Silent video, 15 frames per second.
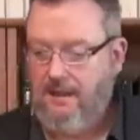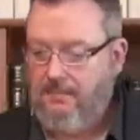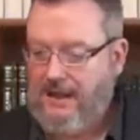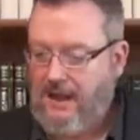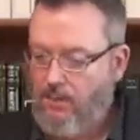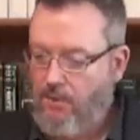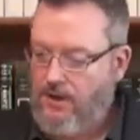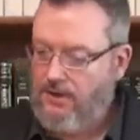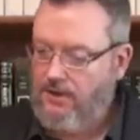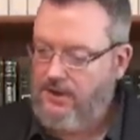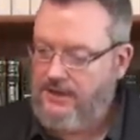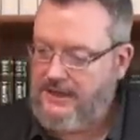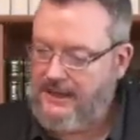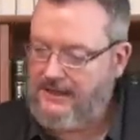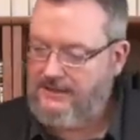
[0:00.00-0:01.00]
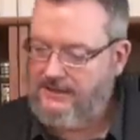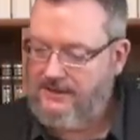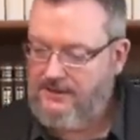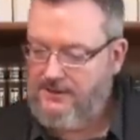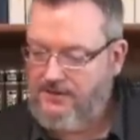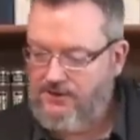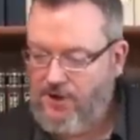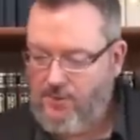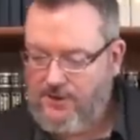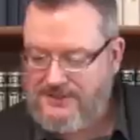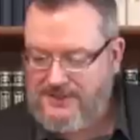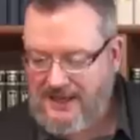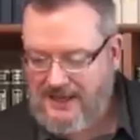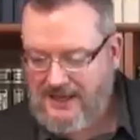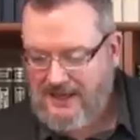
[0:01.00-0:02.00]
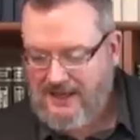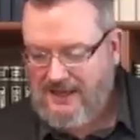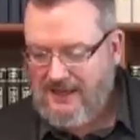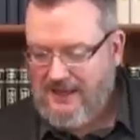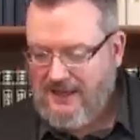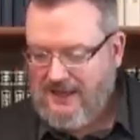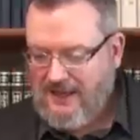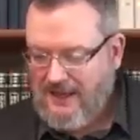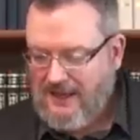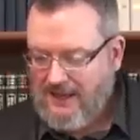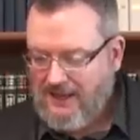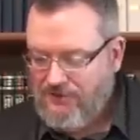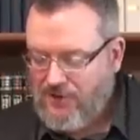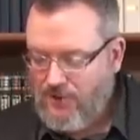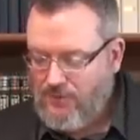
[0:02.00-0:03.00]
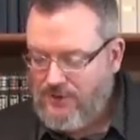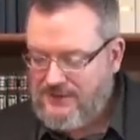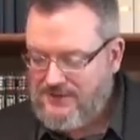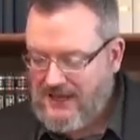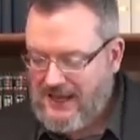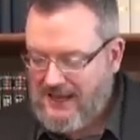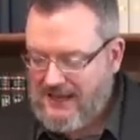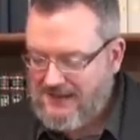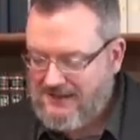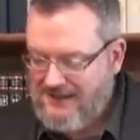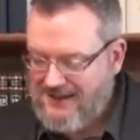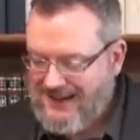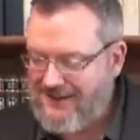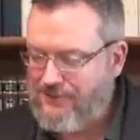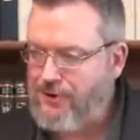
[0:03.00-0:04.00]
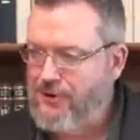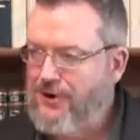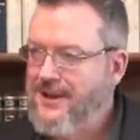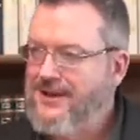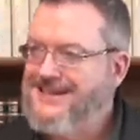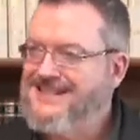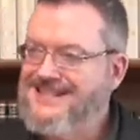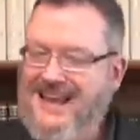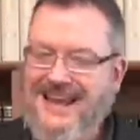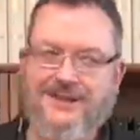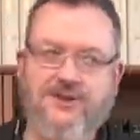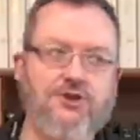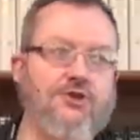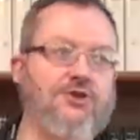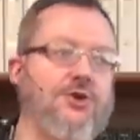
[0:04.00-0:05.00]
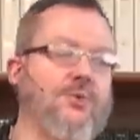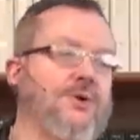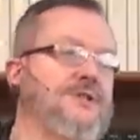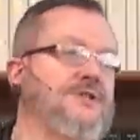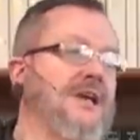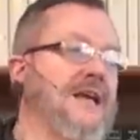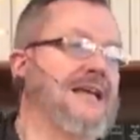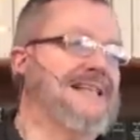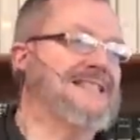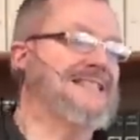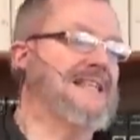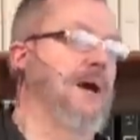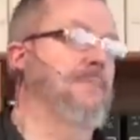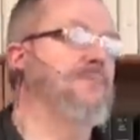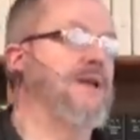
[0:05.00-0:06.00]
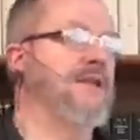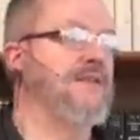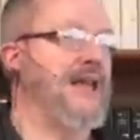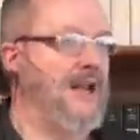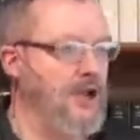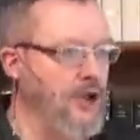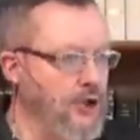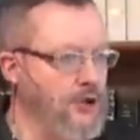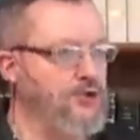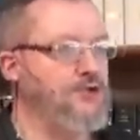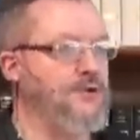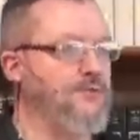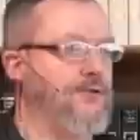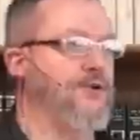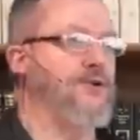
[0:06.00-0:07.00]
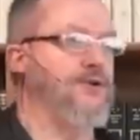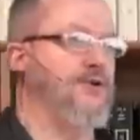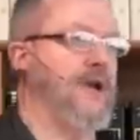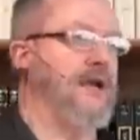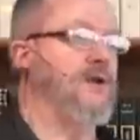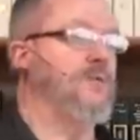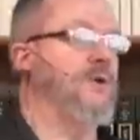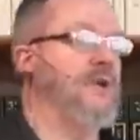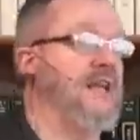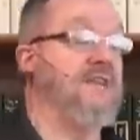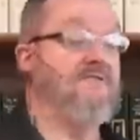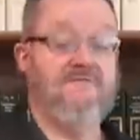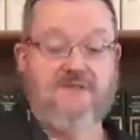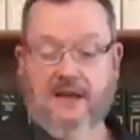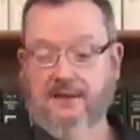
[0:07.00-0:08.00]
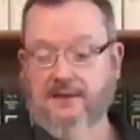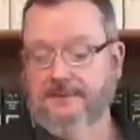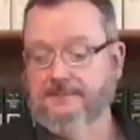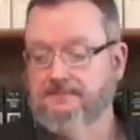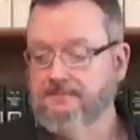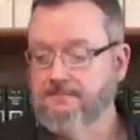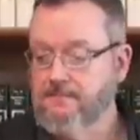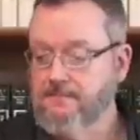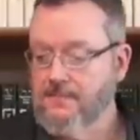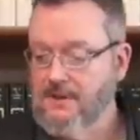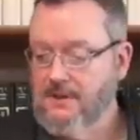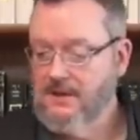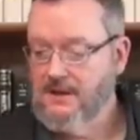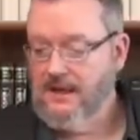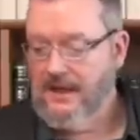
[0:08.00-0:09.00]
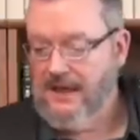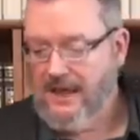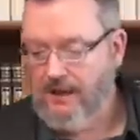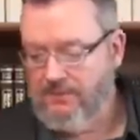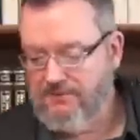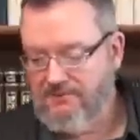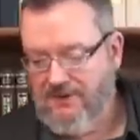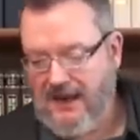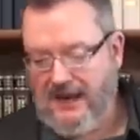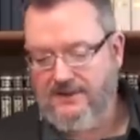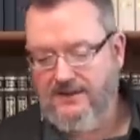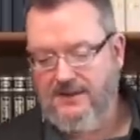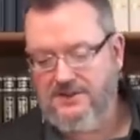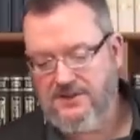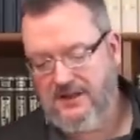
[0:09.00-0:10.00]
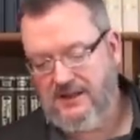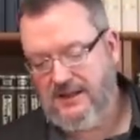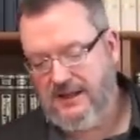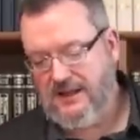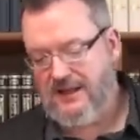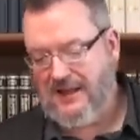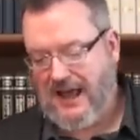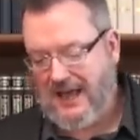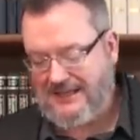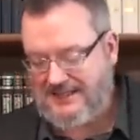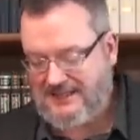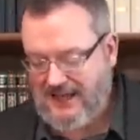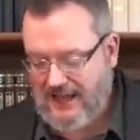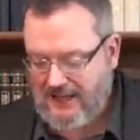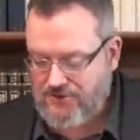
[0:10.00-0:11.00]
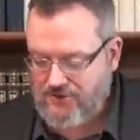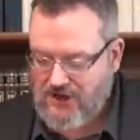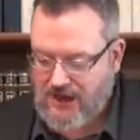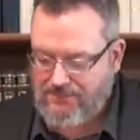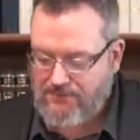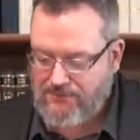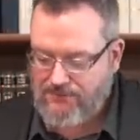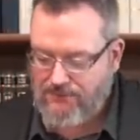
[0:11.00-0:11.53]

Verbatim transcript: But I want to look at there was a there was another nature, there was something that Lucifer created when he fell. And we find this in, in Isaiah chapter